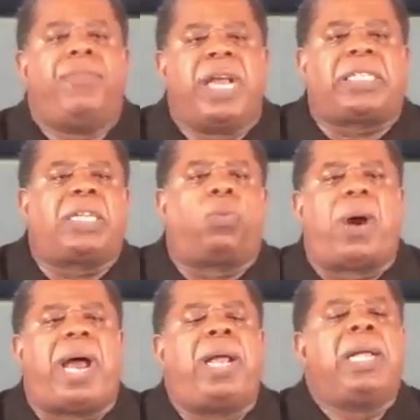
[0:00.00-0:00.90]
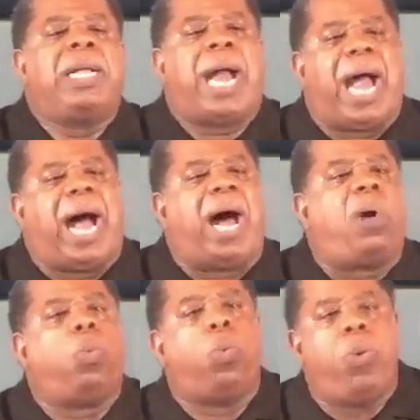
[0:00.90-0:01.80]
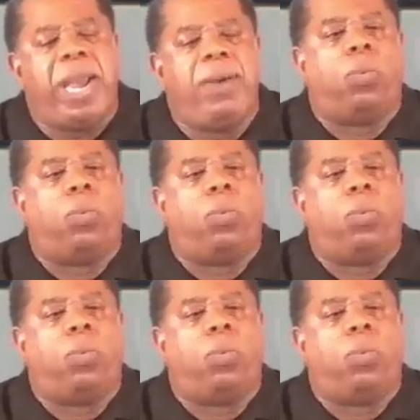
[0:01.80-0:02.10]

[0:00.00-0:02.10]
This is what, how we